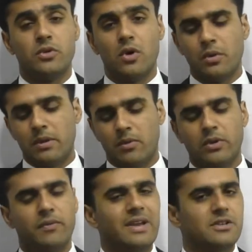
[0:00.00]
You know
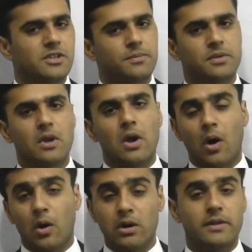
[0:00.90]
them on the fingertips.
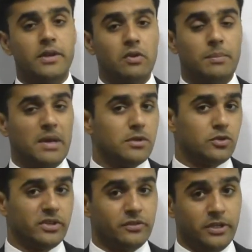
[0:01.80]
Only then you will be
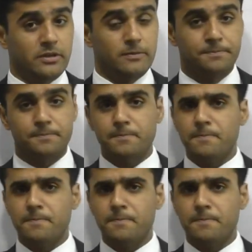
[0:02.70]
able to succeed.